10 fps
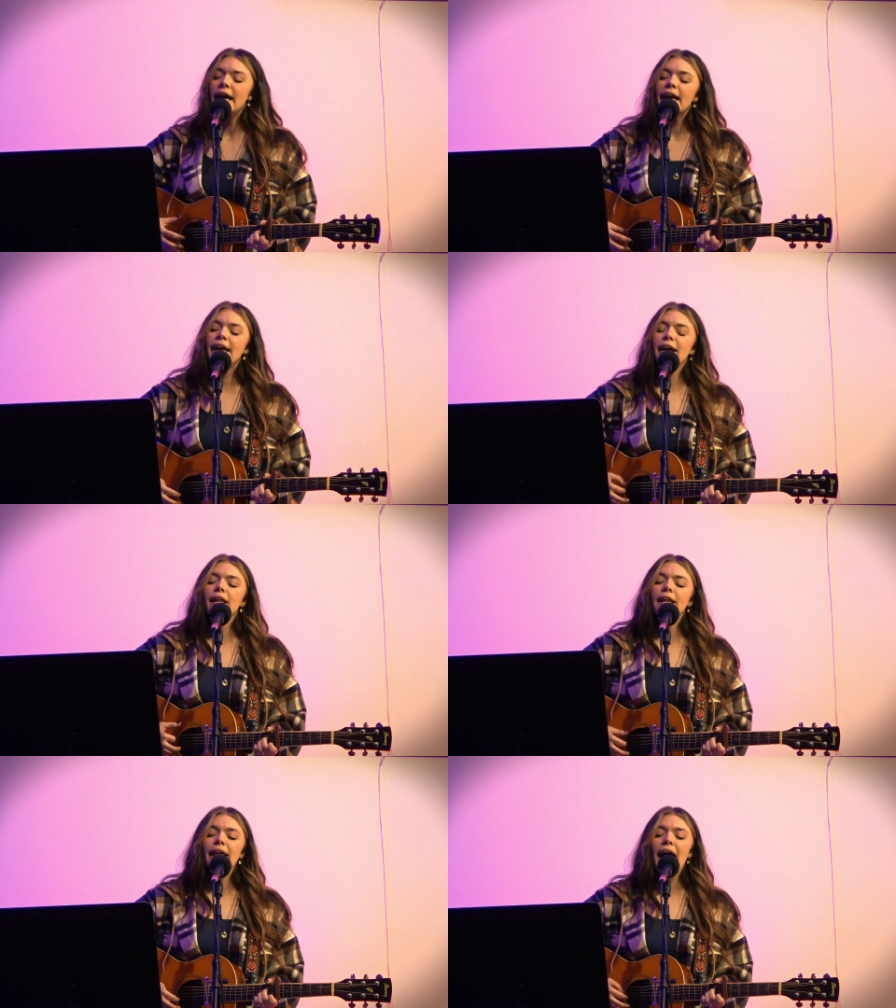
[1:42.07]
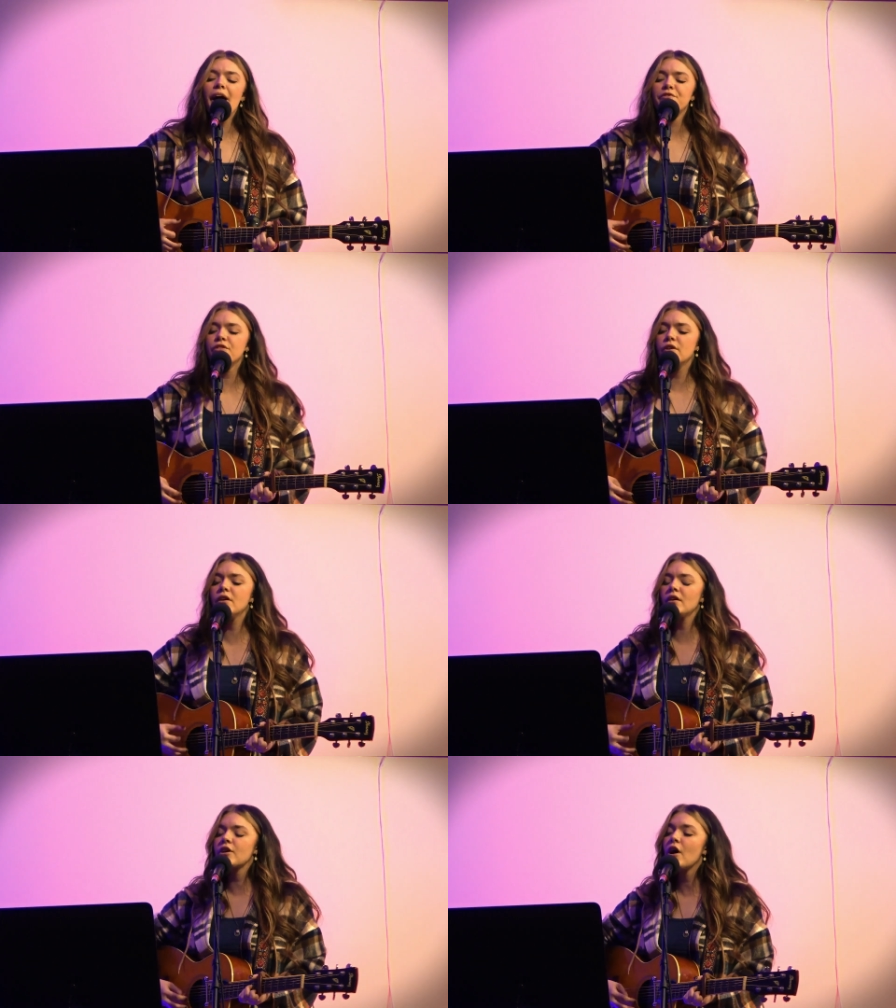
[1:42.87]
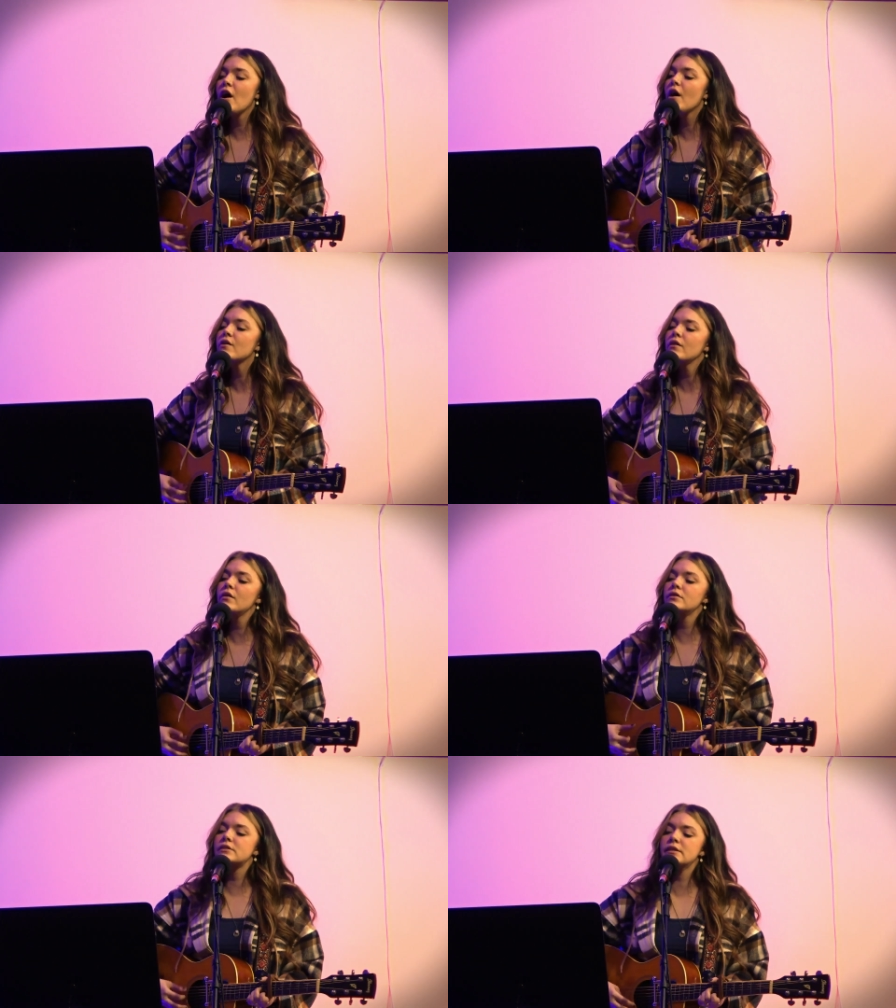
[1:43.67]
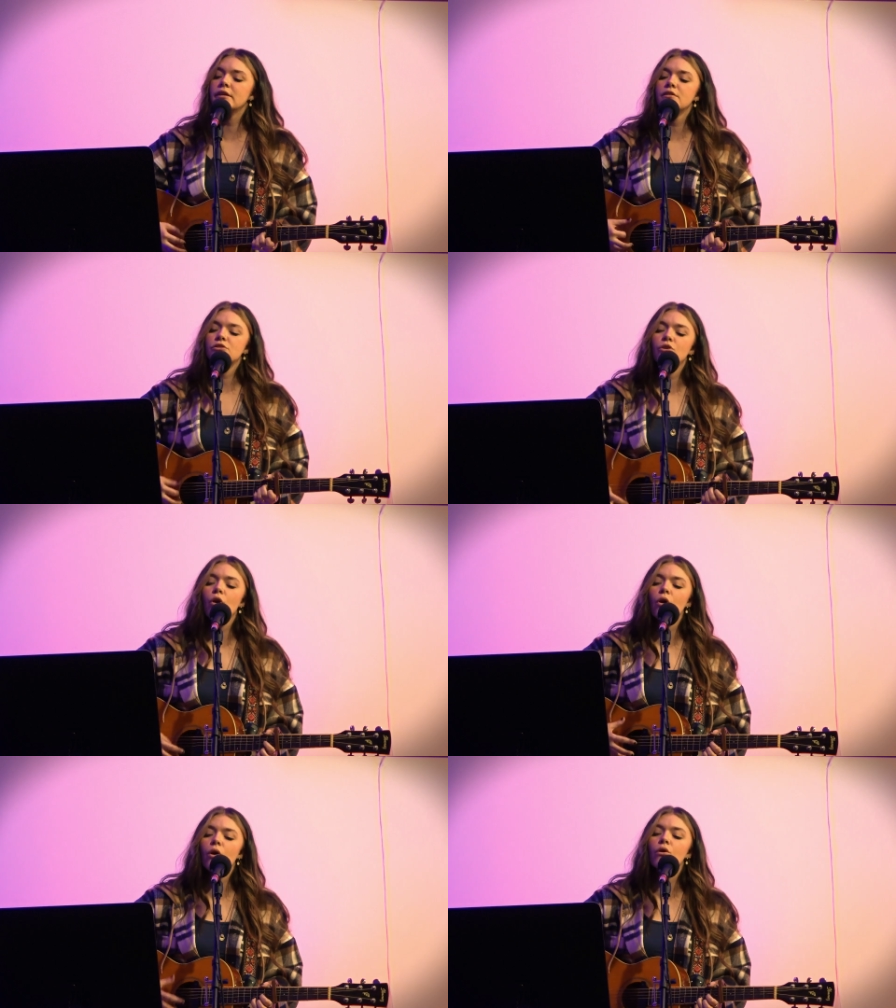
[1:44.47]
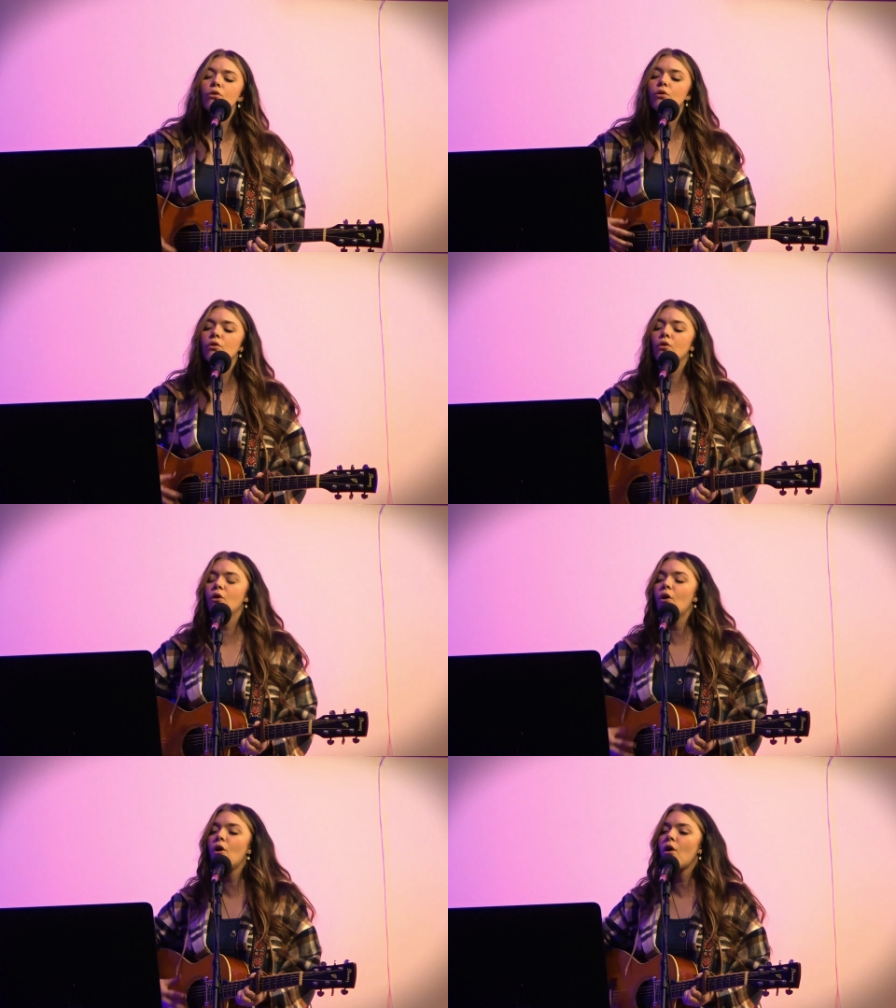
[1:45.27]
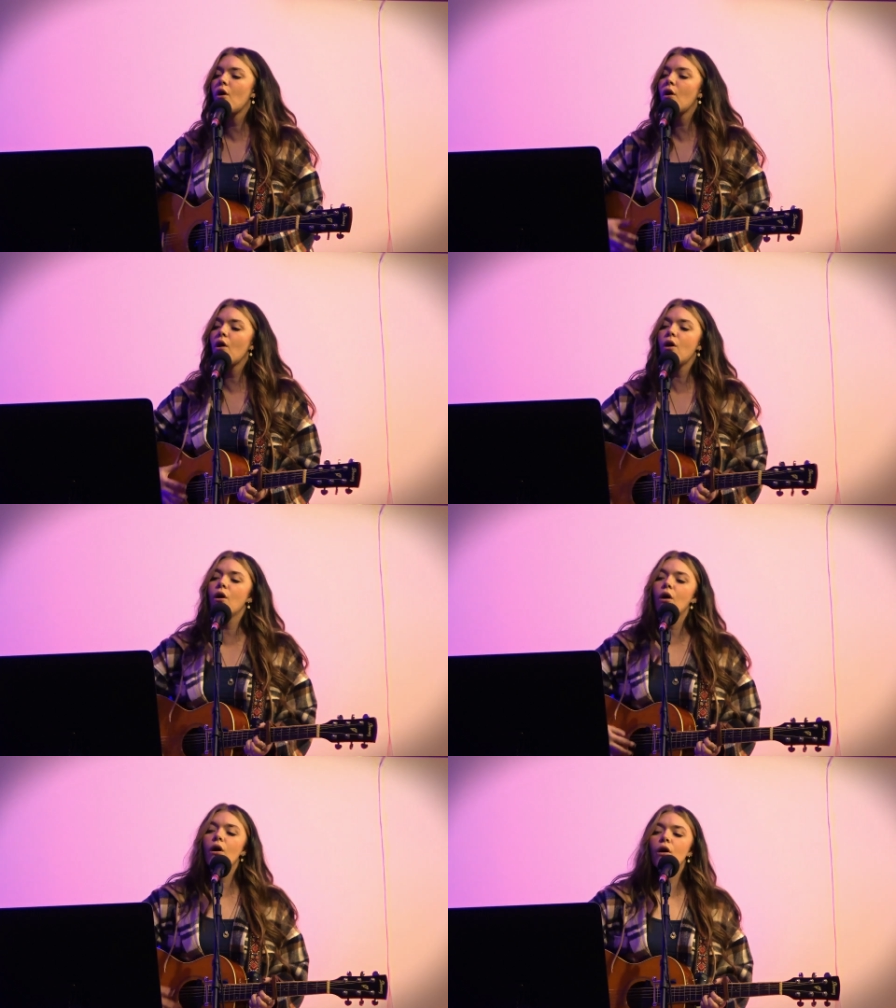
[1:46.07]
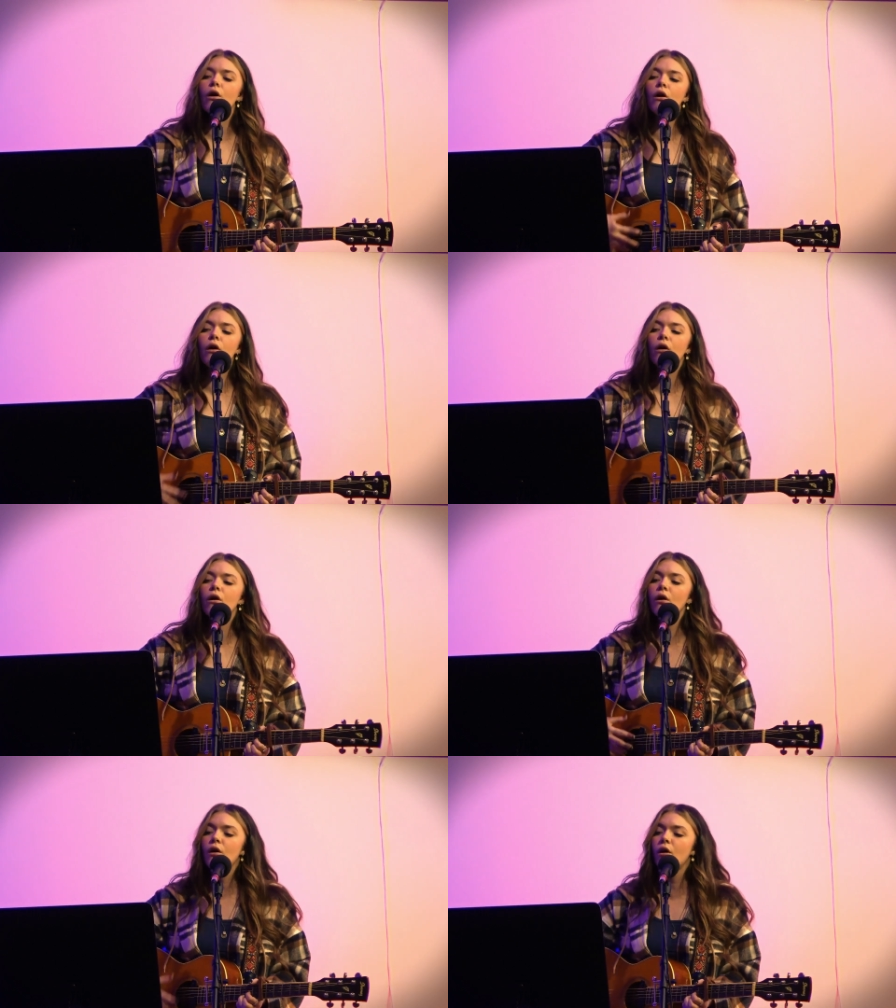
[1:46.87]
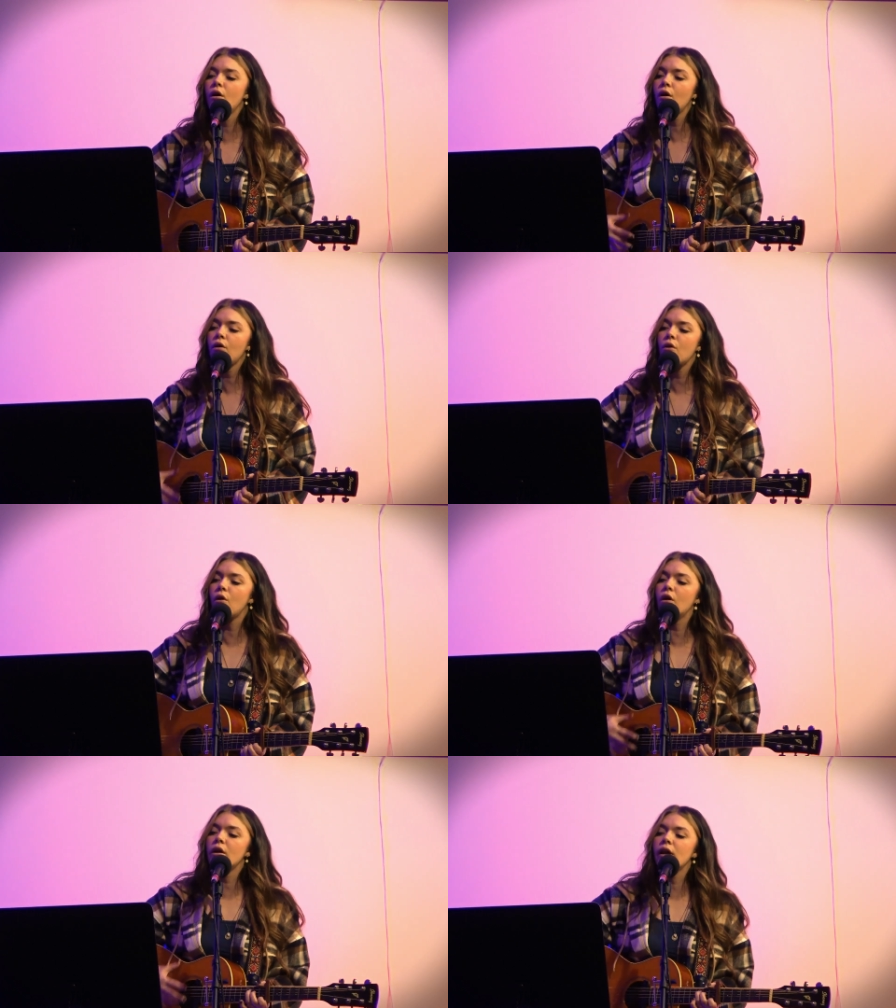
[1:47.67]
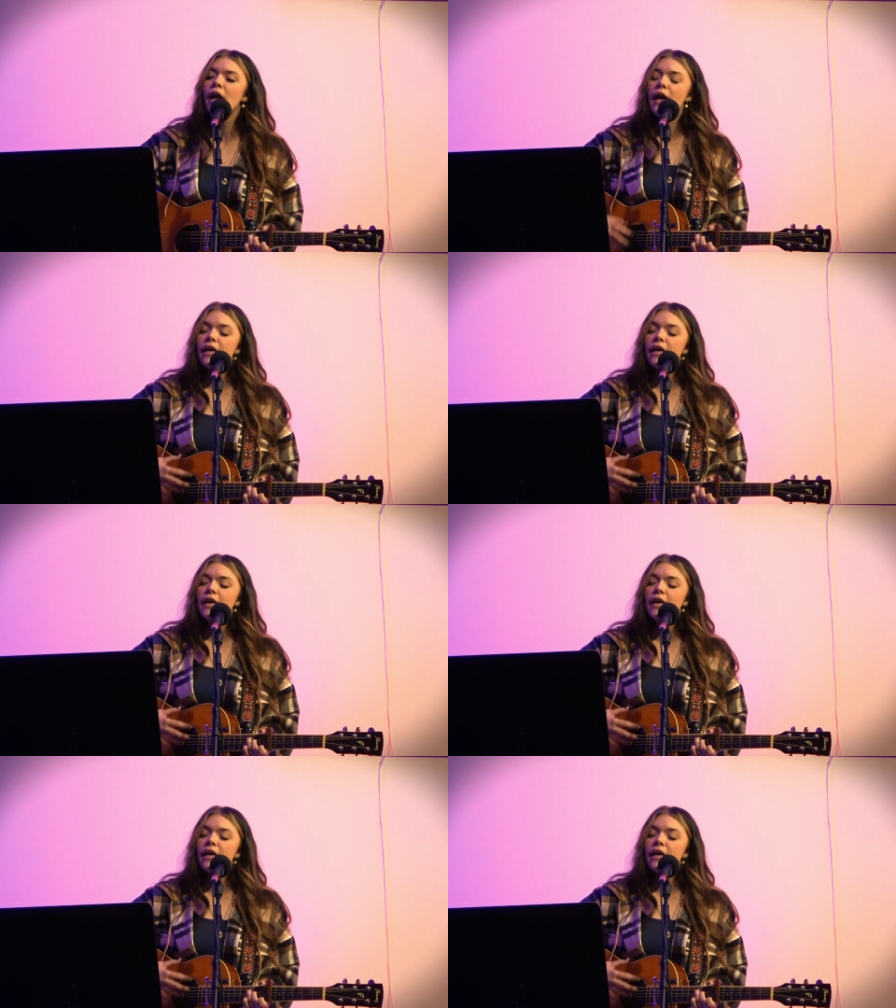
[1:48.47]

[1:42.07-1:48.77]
He left the curtain torn on.